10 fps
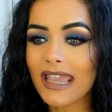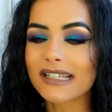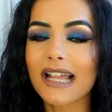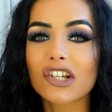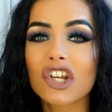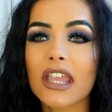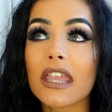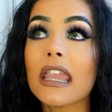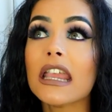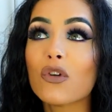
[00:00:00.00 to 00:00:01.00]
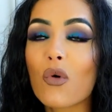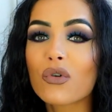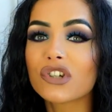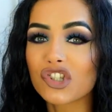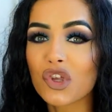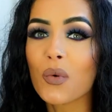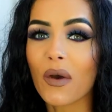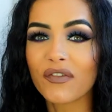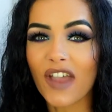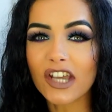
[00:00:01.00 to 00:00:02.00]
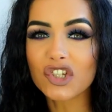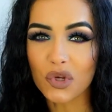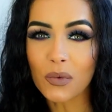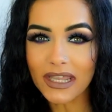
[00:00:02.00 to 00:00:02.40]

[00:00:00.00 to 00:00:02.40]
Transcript: is actually in order to affect you